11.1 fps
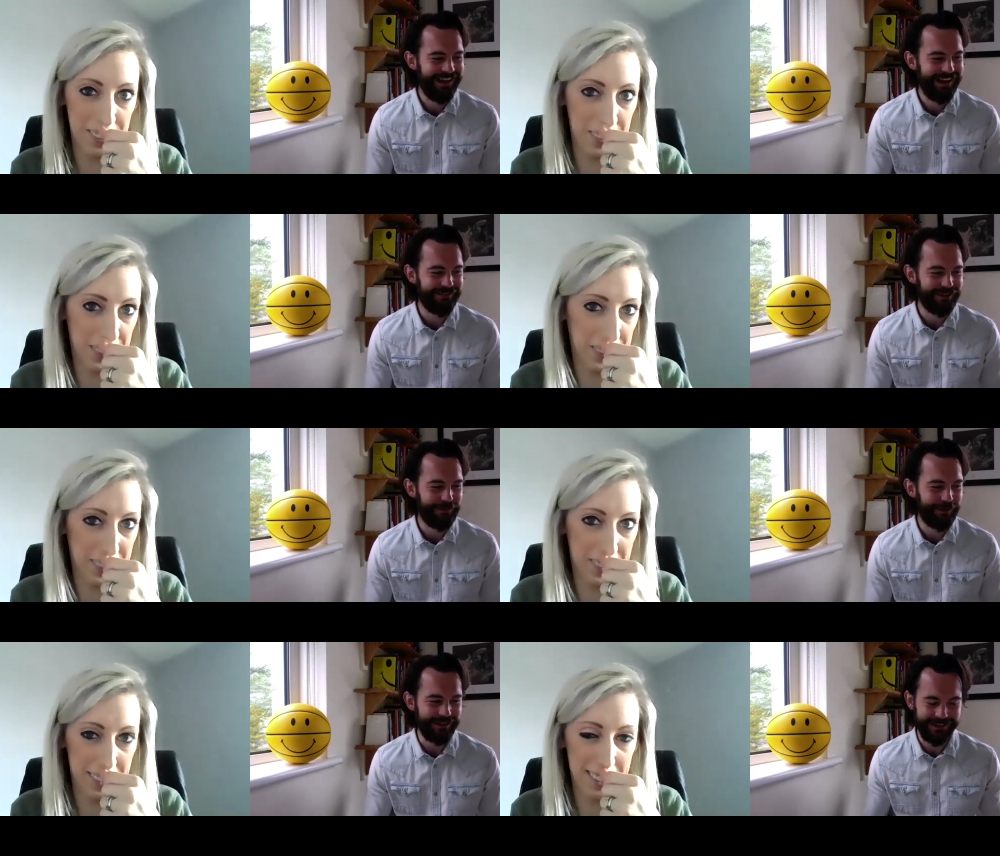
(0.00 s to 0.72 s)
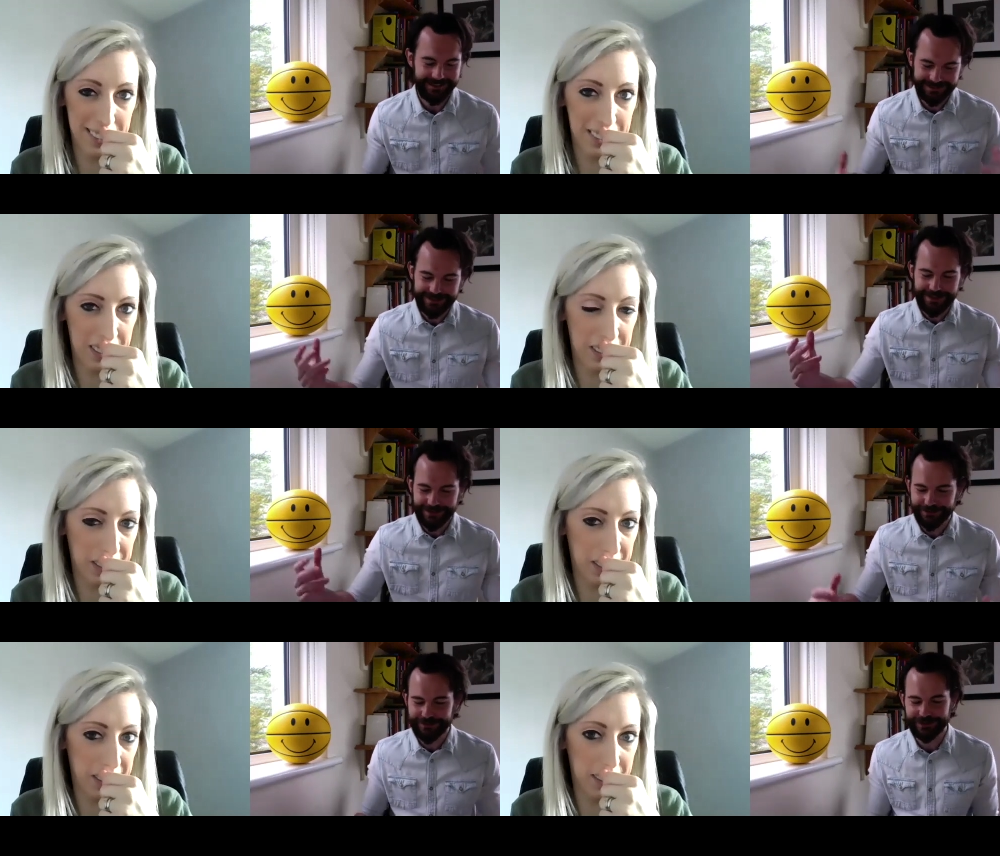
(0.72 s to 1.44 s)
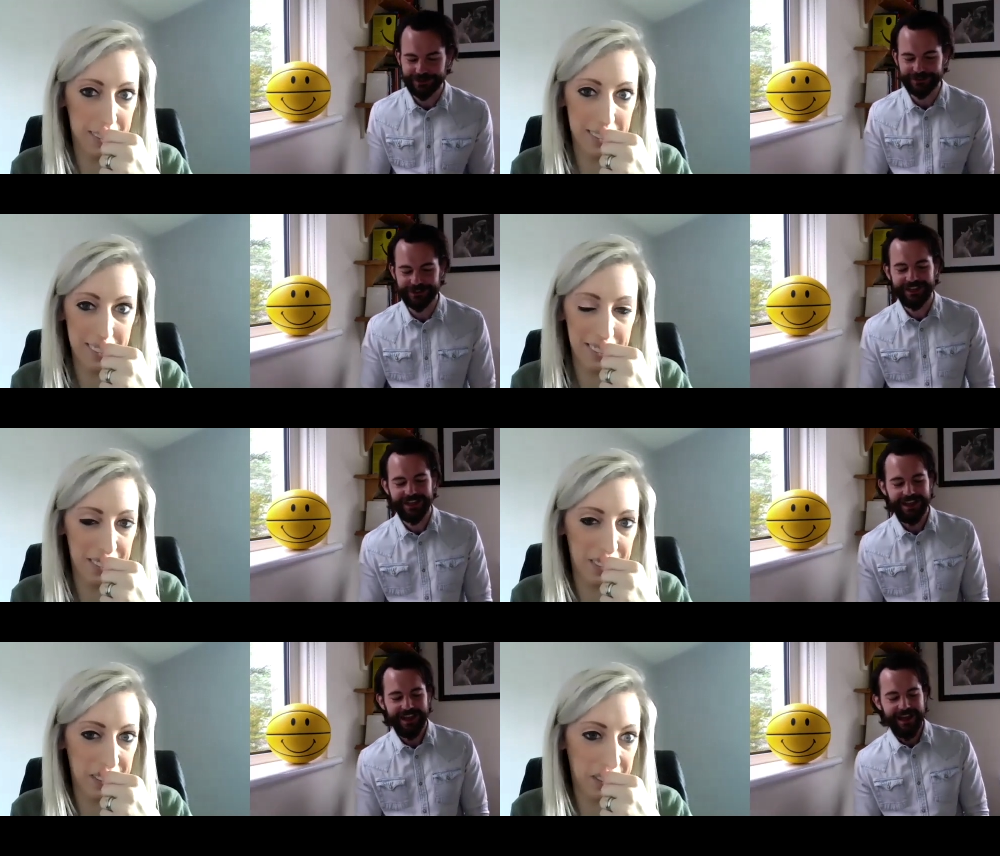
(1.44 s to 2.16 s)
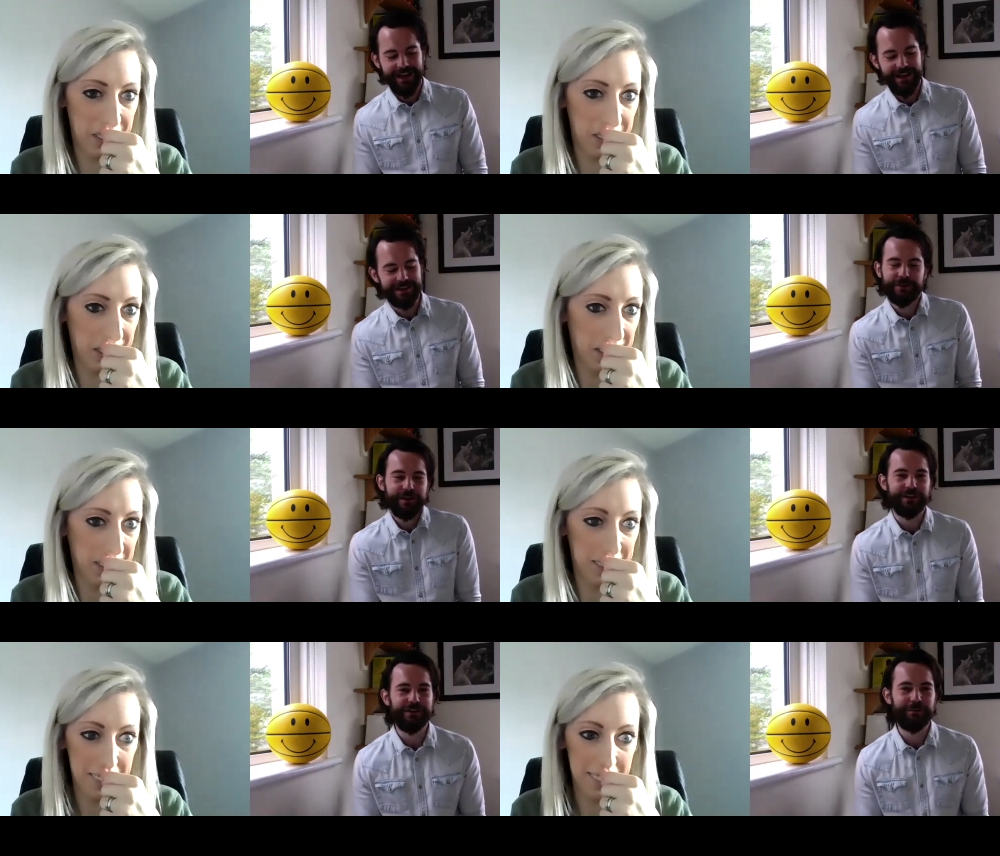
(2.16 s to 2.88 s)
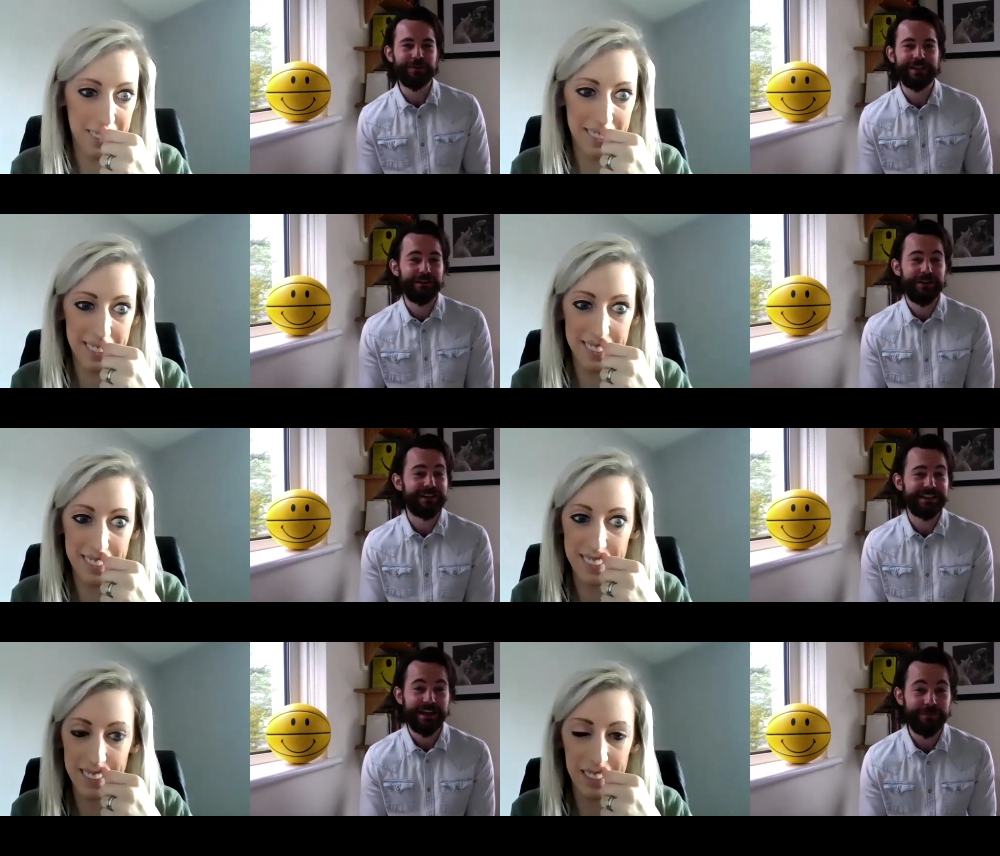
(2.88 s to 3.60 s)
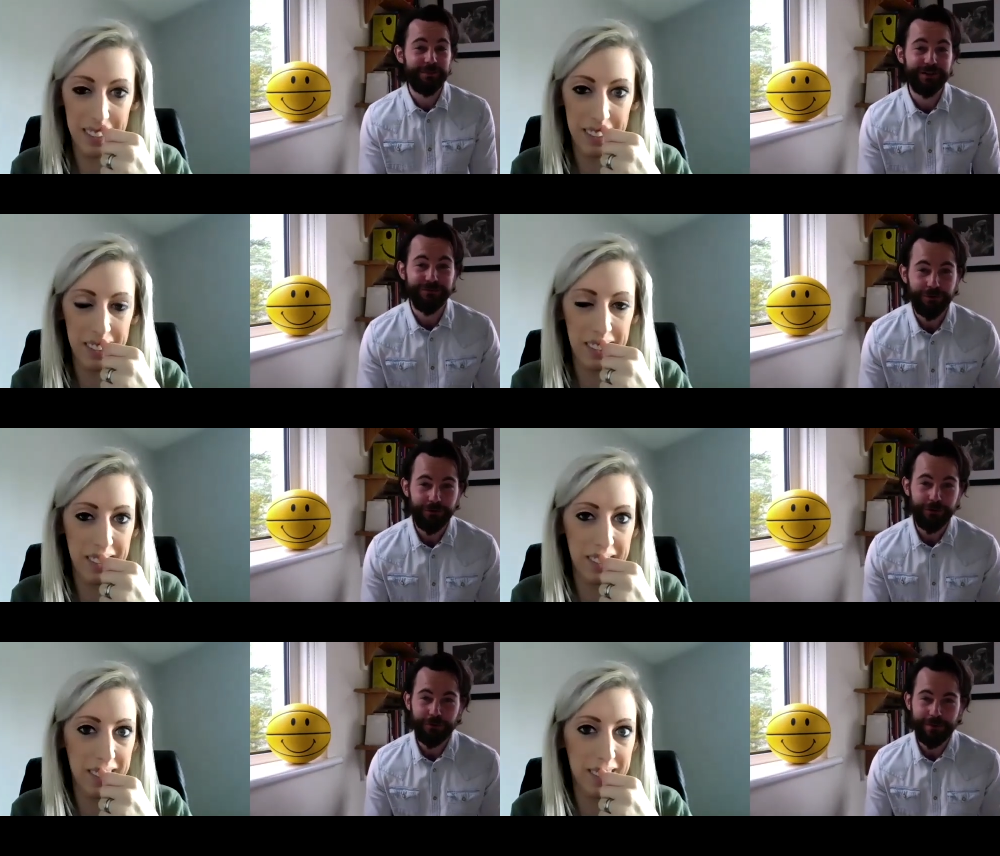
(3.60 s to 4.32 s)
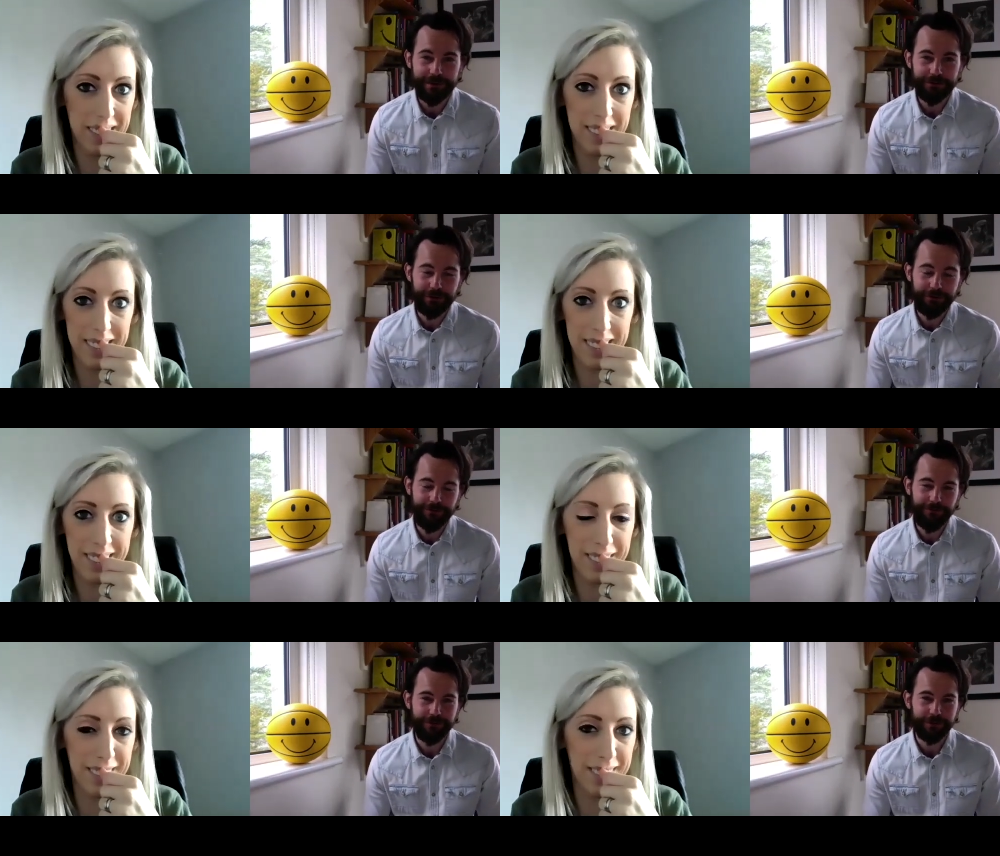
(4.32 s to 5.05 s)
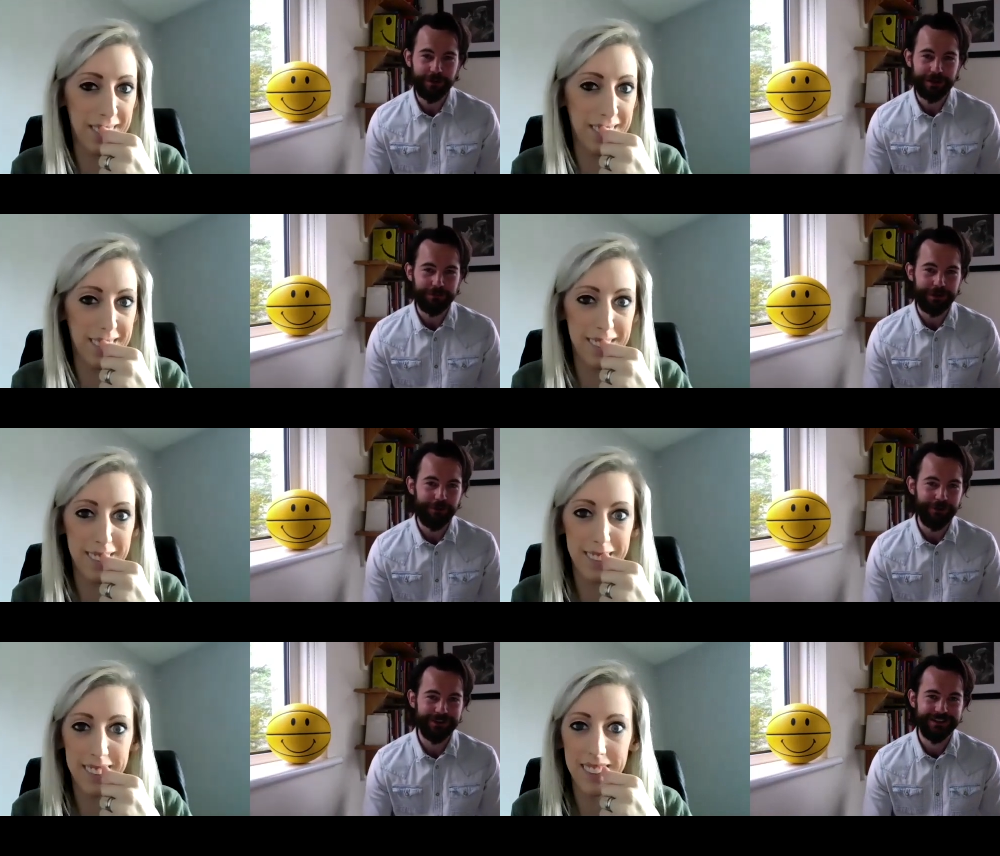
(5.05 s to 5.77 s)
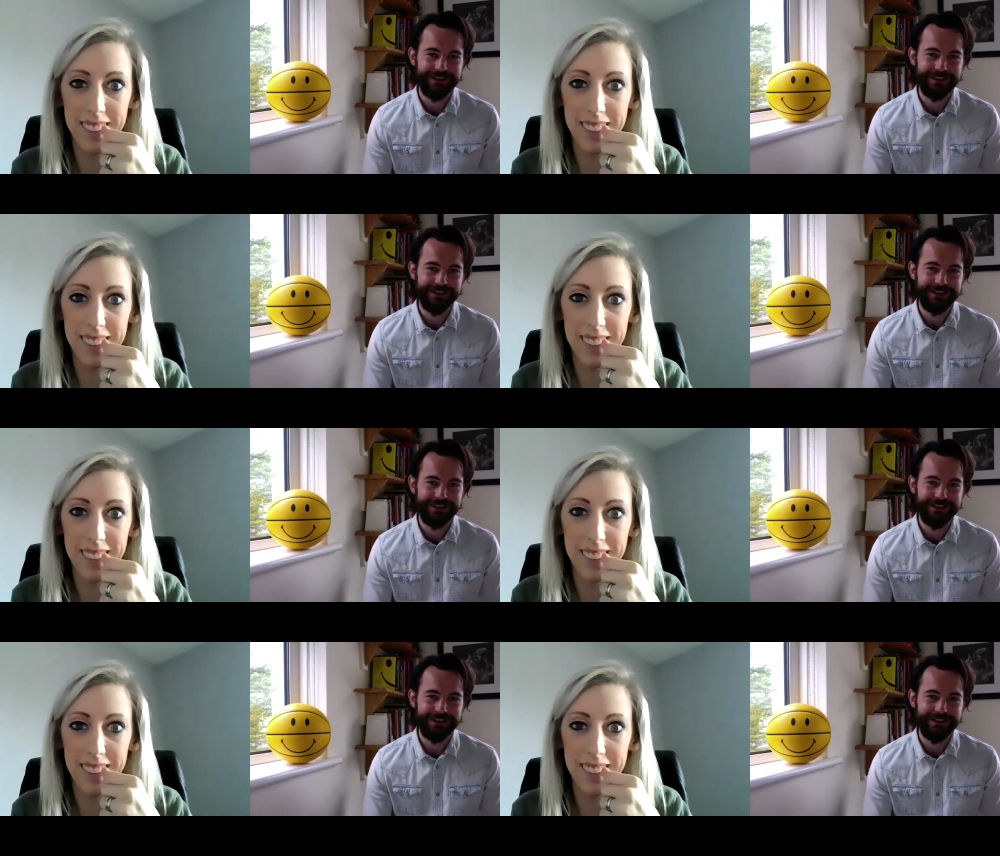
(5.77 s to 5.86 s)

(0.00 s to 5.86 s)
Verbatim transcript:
Speaker 1: after a pretty sensitive discussion, uh, is there anything you're particularly excited about for the remainder of 2021?